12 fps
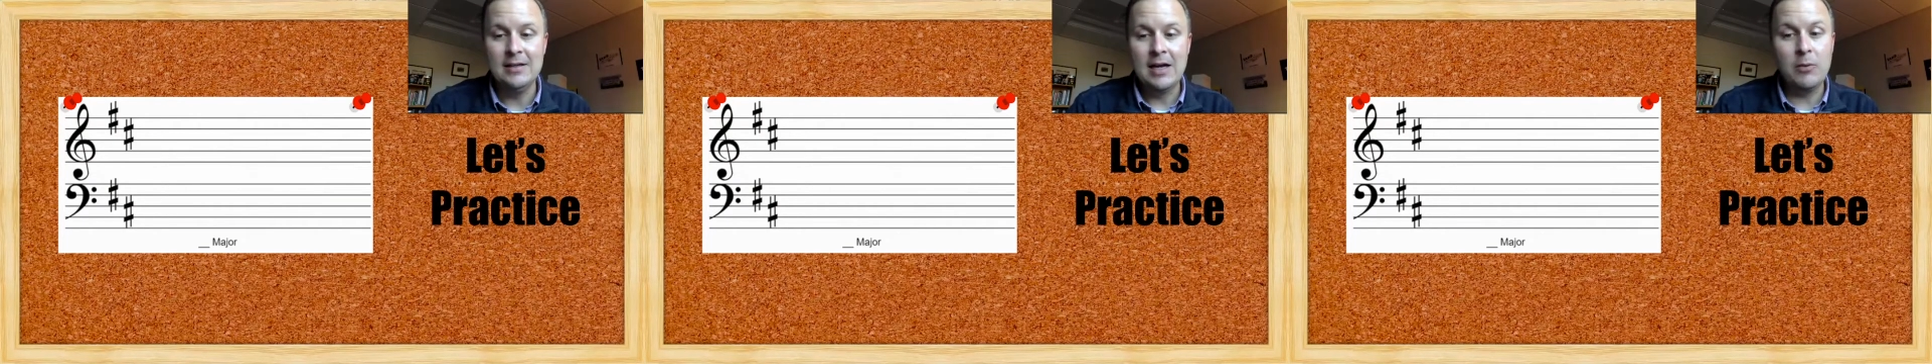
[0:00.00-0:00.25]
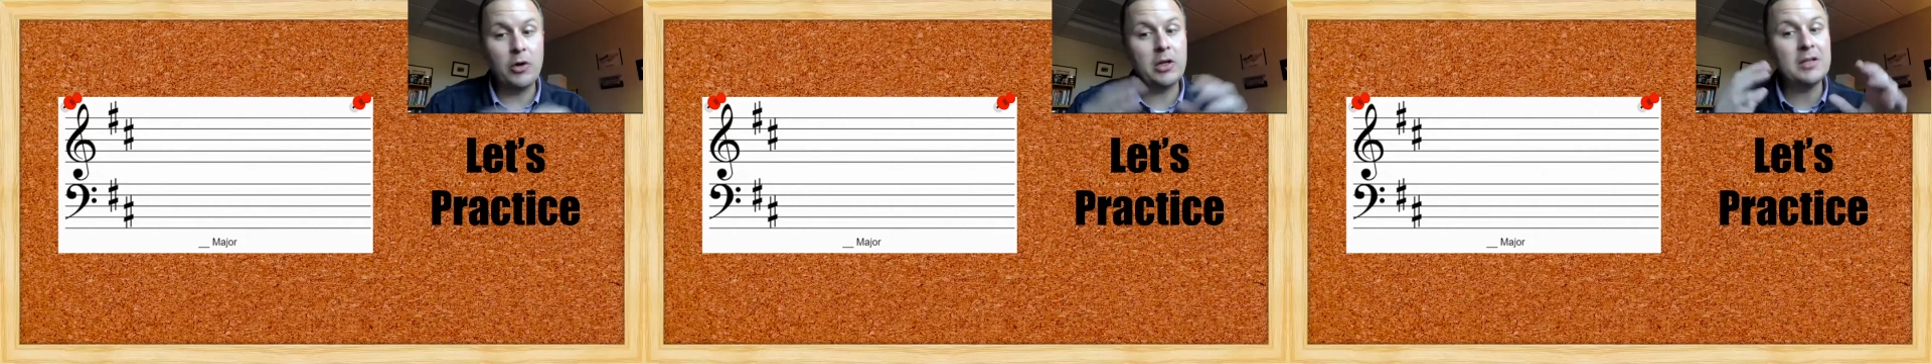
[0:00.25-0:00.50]

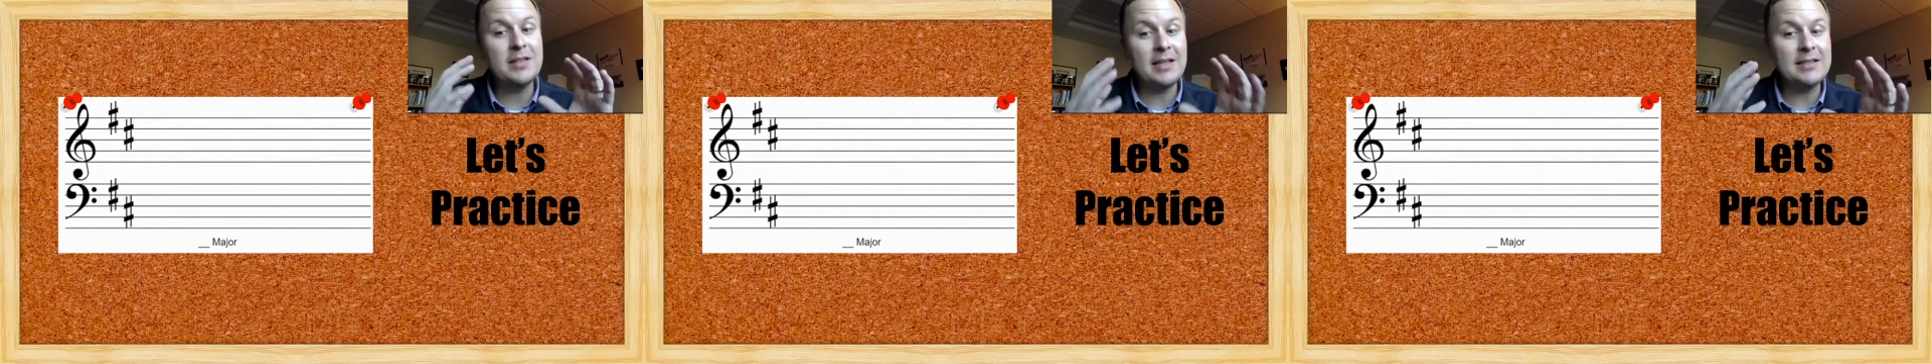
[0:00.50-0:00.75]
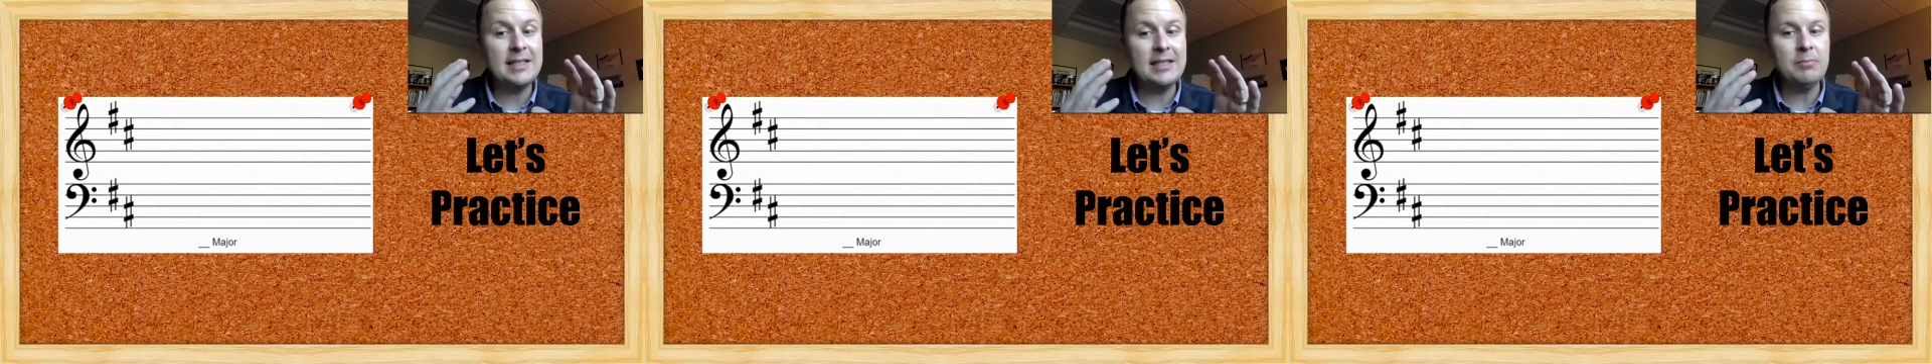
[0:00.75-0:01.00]
And we're going to say
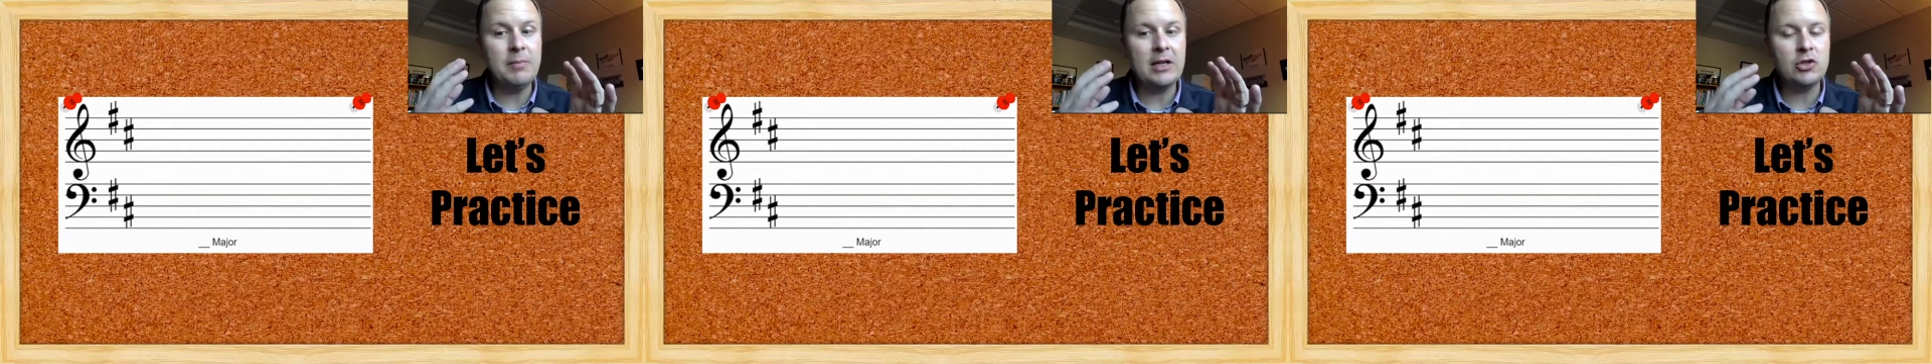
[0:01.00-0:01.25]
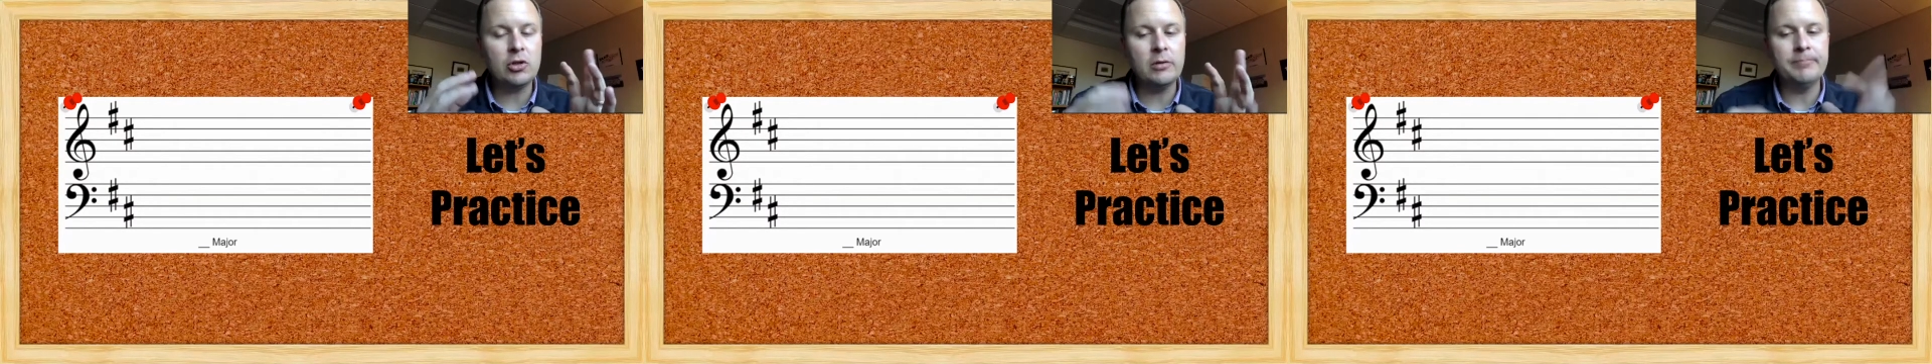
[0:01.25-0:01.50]
D
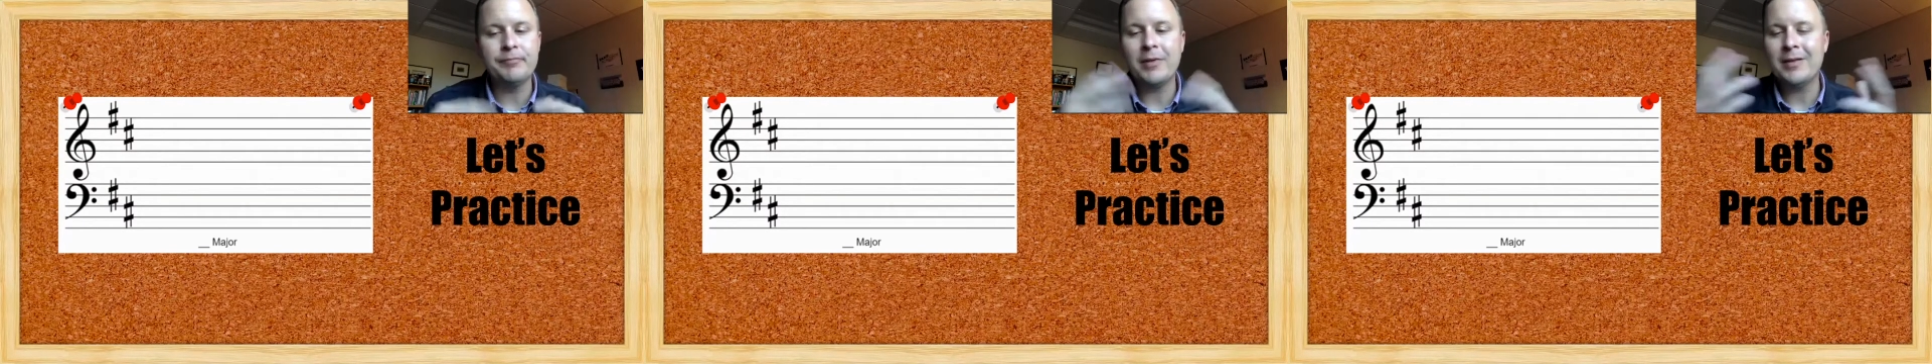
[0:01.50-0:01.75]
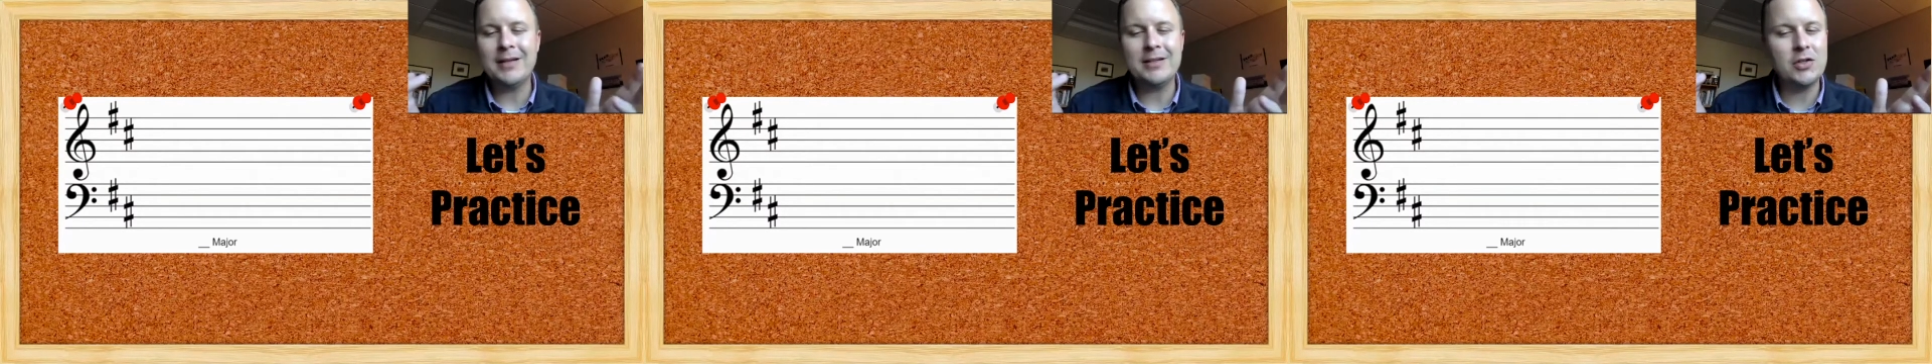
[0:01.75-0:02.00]
major.
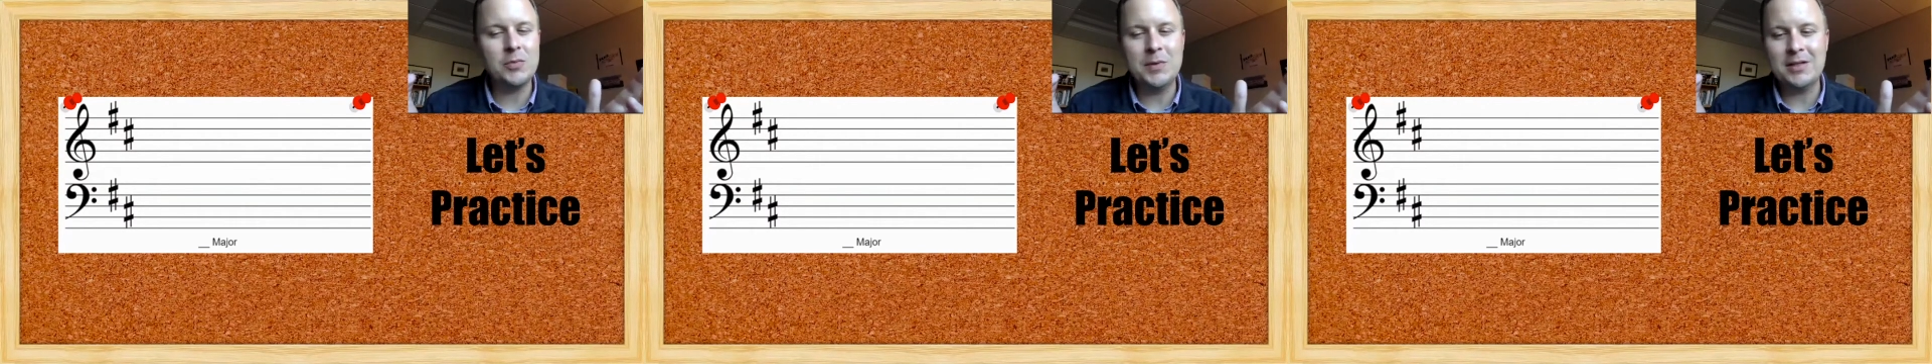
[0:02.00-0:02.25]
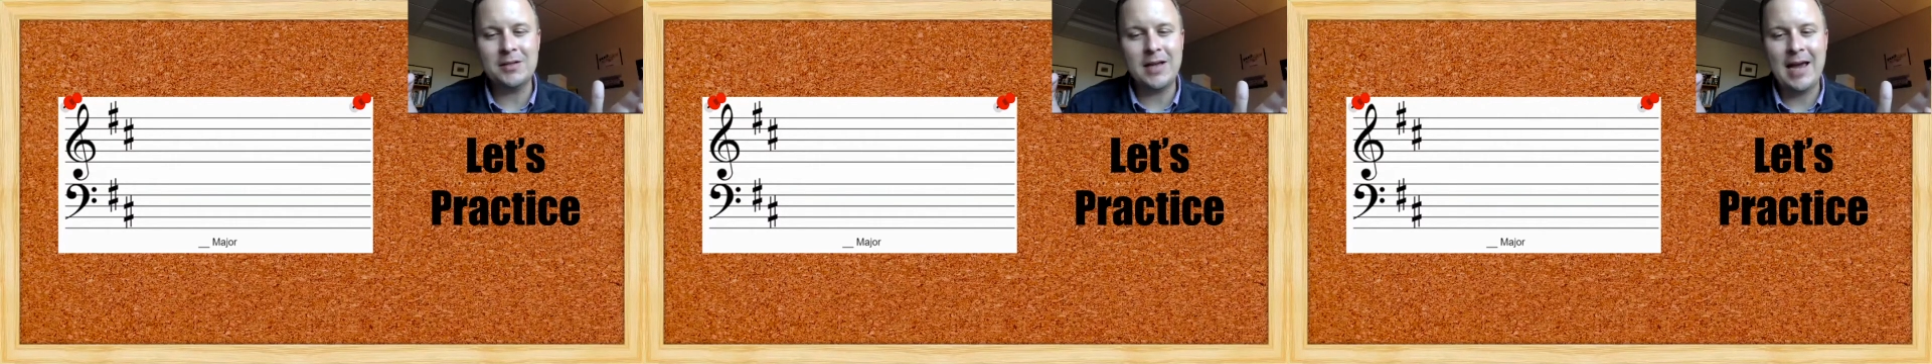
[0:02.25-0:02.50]
That just
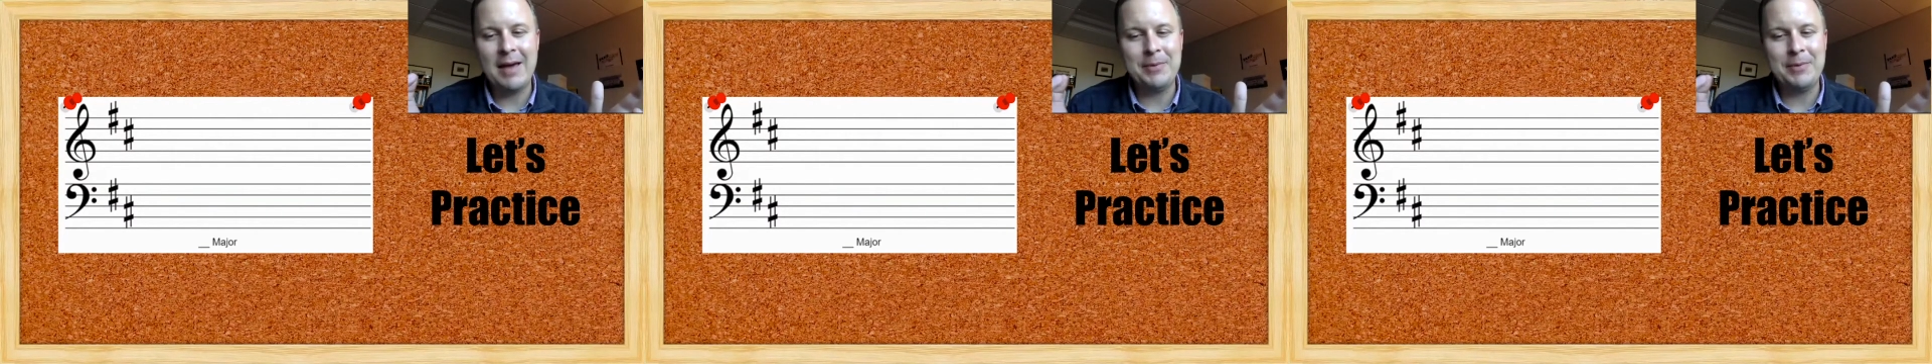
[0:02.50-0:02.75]
means it's a happy